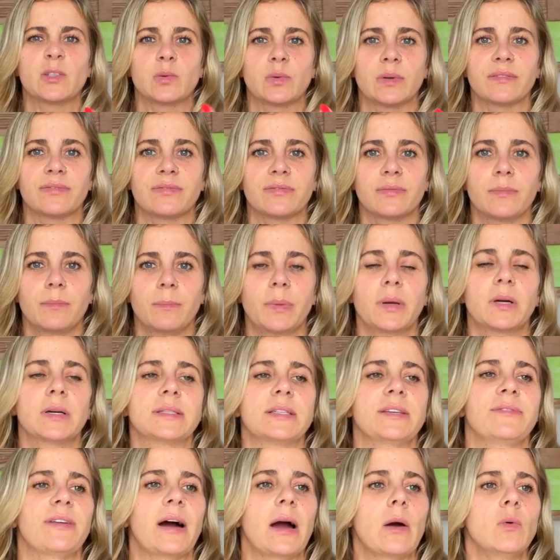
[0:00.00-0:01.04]
with because
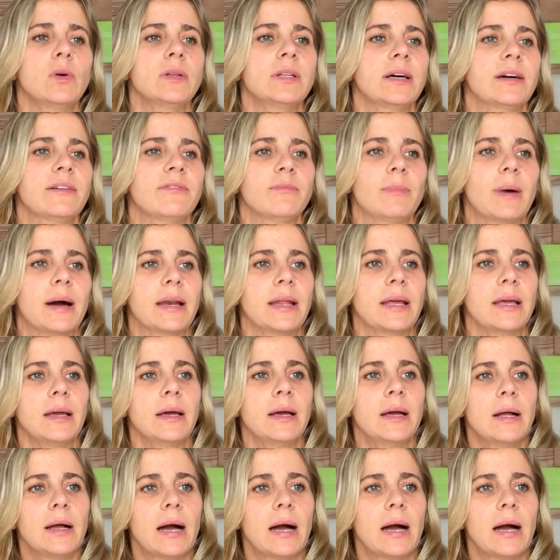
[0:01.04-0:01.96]
if i want to have money